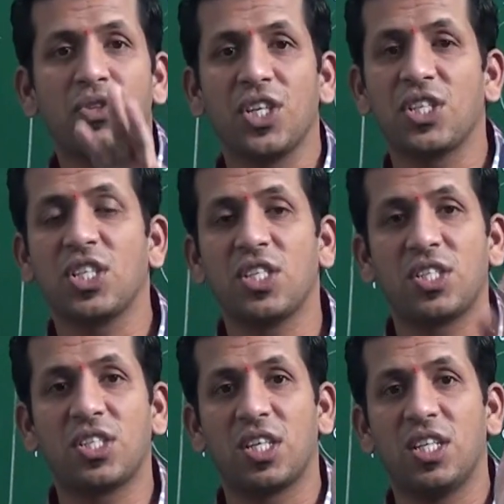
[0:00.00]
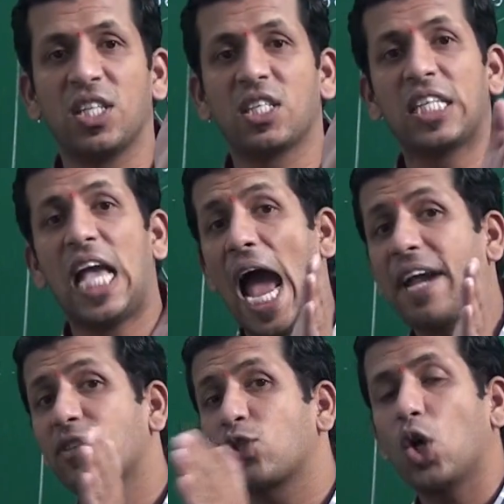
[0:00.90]
360
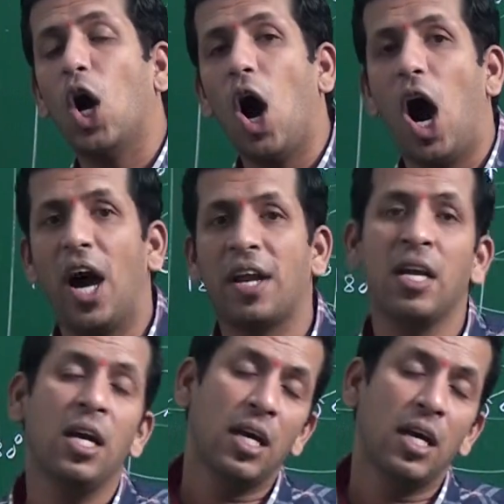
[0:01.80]
and so on,